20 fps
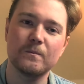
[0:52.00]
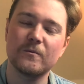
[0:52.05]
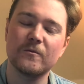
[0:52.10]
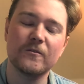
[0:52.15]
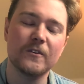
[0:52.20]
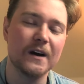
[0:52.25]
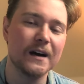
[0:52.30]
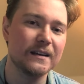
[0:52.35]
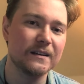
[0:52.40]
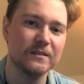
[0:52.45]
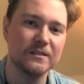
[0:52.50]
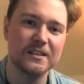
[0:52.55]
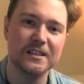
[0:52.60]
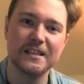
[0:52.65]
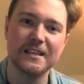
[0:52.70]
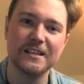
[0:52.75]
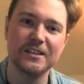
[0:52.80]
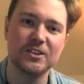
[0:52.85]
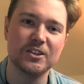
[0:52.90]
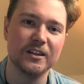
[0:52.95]
fine
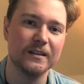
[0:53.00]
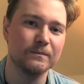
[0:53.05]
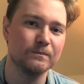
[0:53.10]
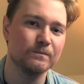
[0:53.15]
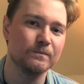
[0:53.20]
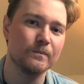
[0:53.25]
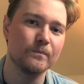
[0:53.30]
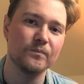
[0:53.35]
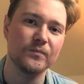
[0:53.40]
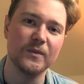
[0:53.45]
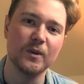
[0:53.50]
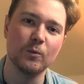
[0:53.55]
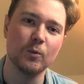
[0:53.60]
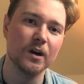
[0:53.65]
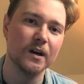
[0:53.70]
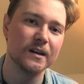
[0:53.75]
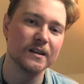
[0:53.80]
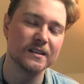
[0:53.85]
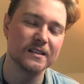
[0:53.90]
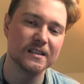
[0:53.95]
stitching, the
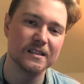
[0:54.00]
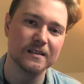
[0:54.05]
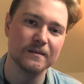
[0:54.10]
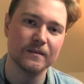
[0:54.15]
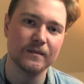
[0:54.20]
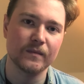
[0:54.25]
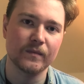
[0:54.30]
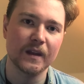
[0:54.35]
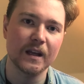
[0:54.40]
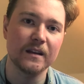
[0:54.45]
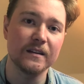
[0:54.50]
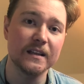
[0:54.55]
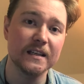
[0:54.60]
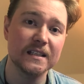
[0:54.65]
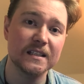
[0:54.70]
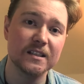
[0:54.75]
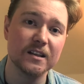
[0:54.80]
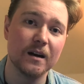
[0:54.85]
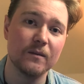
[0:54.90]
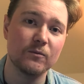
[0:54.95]
works.
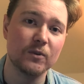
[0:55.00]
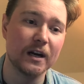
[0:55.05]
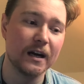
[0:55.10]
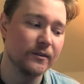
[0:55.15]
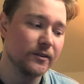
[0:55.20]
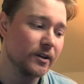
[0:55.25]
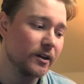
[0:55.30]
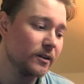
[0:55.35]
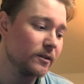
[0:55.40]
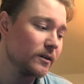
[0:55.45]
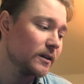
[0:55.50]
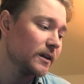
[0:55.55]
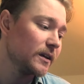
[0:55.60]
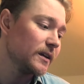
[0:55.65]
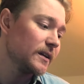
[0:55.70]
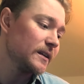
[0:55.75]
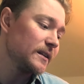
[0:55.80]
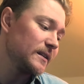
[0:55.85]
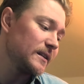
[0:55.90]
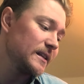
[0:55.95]
This time around though,
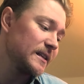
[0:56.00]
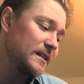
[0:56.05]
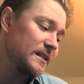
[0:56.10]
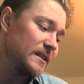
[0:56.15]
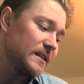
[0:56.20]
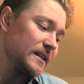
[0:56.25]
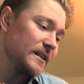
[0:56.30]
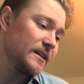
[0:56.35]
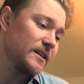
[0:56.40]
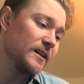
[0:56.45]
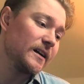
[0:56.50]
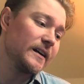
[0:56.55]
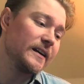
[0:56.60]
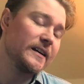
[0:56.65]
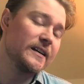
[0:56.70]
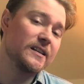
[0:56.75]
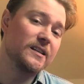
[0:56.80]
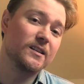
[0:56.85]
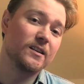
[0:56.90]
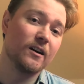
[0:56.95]
this sneaker
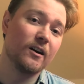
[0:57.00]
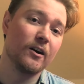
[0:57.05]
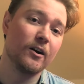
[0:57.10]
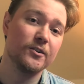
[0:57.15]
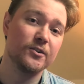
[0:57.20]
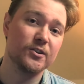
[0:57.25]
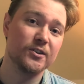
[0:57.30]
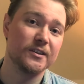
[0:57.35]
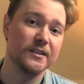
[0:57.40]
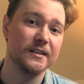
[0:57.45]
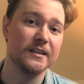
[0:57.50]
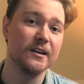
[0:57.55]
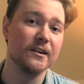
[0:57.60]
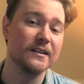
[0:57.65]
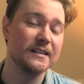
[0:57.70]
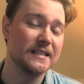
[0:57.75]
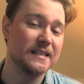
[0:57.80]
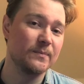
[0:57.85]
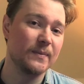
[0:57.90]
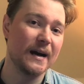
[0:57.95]
is
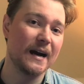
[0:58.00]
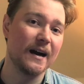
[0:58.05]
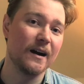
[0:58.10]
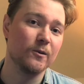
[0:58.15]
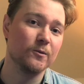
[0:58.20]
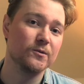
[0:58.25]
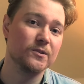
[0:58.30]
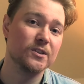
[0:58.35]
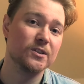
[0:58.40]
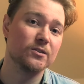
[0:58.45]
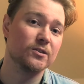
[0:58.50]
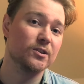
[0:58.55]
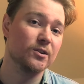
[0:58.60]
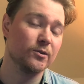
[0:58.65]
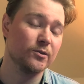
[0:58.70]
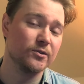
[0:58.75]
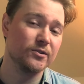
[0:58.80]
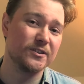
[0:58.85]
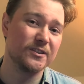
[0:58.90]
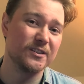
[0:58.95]
£190,
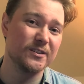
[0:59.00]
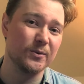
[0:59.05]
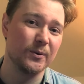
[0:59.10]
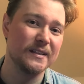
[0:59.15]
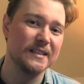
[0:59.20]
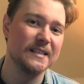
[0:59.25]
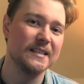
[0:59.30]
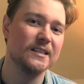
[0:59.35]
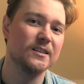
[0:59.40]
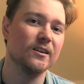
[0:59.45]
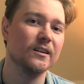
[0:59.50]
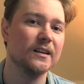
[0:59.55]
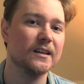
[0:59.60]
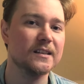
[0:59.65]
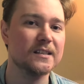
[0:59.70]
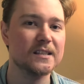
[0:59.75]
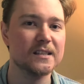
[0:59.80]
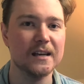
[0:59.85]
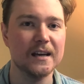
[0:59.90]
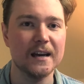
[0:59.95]

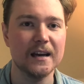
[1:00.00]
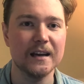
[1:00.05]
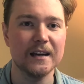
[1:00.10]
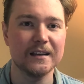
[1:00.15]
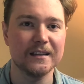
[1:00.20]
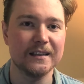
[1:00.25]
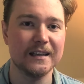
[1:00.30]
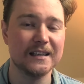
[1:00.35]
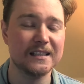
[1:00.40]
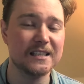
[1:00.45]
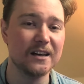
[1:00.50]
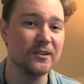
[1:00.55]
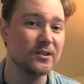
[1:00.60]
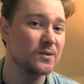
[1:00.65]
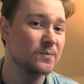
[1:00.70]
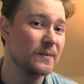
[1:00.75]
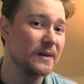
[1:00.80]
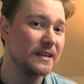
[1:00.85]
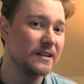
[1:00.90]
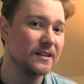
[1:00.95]
$220. That tells
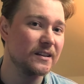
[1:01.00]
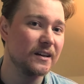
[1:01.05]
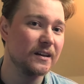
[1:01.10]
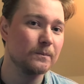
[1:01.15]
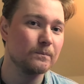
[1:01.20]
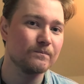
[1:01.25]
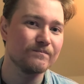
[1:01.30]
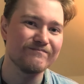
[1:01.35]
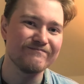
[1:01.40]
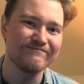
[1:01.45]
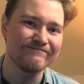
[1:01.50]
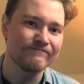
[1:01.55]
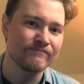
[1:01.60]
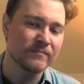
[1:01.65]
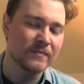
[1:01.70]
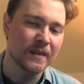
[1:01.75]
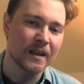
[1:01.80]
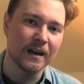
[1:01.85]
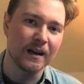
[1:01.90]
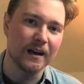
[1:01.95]
me that
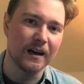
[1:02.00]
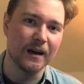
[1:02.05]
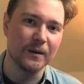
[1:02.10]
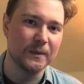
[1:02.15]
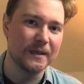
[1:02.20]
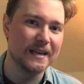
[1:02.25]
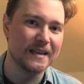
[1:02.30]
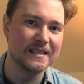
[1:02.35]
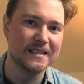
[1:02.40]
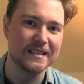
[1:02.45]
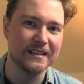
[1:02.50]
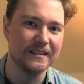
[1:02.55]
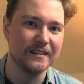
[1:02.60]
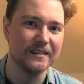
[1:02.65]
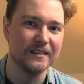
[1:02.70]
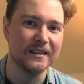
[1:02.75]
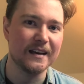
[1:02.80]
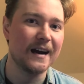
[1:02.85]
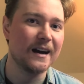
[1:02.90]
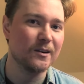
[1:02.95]
I'm guessing
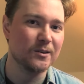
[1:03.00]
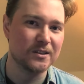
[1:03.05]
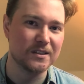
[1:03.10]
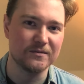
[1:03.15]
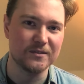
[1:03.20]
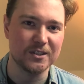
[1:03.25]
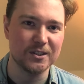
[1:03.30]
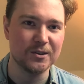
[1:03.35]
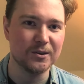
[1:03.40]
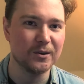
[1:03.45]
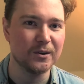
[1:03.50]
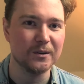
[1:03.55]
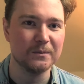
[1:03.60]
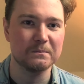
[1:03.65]
the House of Dior